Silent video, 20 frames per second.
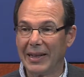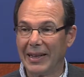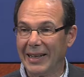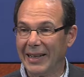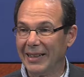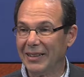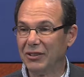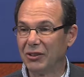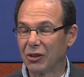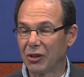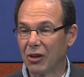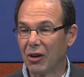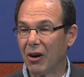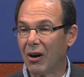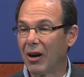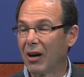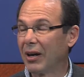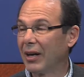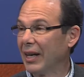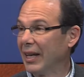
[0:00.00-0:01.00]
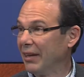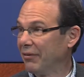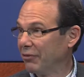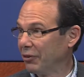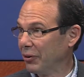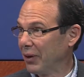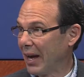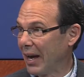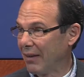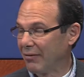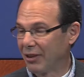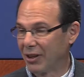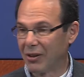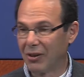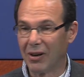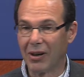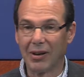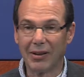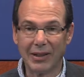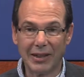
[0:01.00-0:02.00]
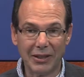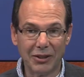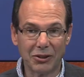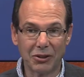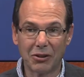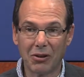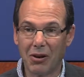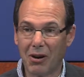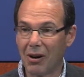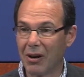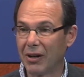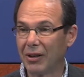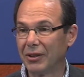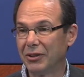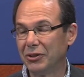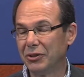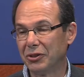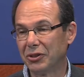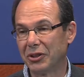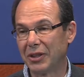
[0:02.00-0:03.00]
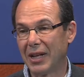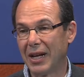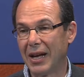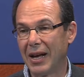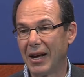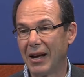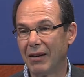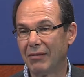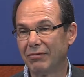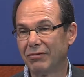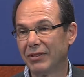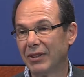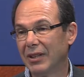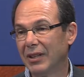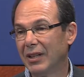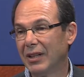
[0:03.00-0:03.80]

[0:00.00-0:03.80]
In your car, if you have a car, in your car you should have